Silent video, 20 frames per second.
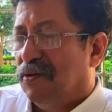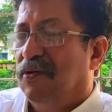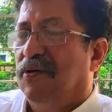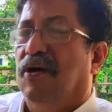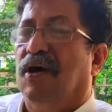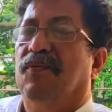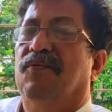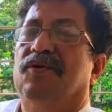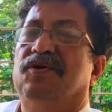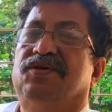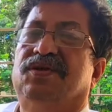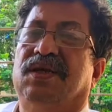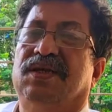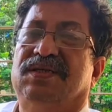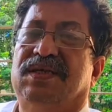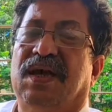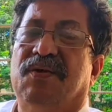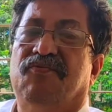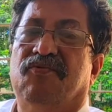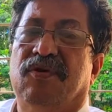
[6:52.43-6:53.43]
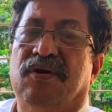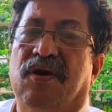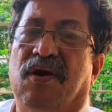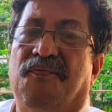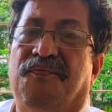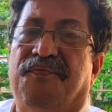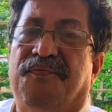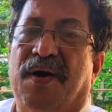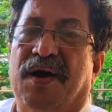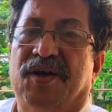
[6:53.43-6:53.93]
almost the same way
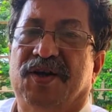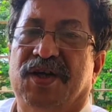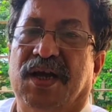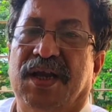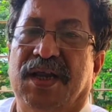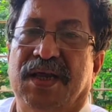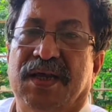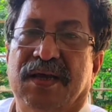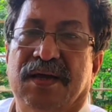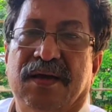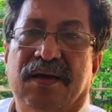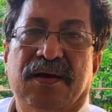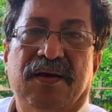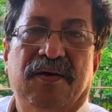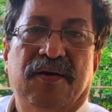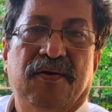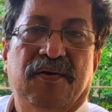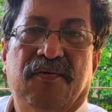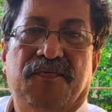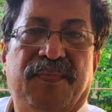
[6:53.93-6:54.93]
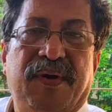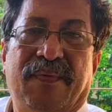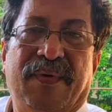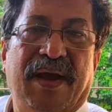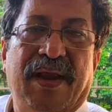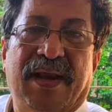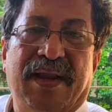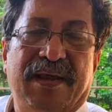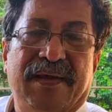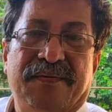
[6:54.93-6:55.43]
of functioning,
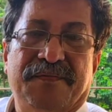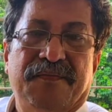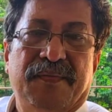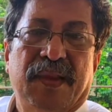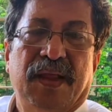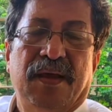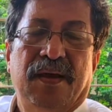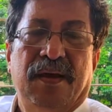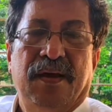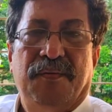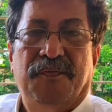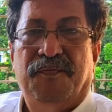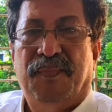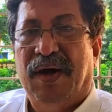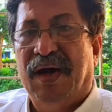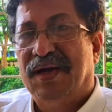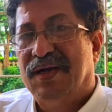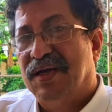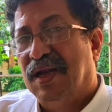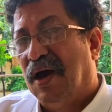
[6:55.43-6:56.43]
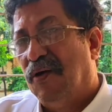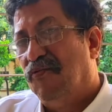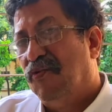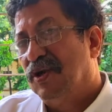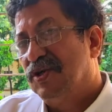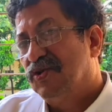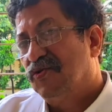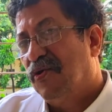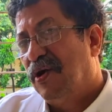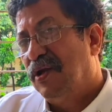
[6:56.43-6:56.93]
prevailing. But now,
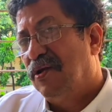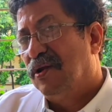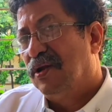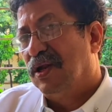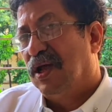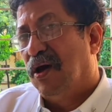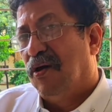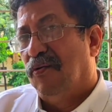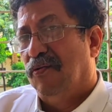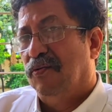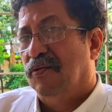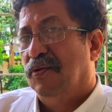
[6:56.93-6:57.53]
what's going on now?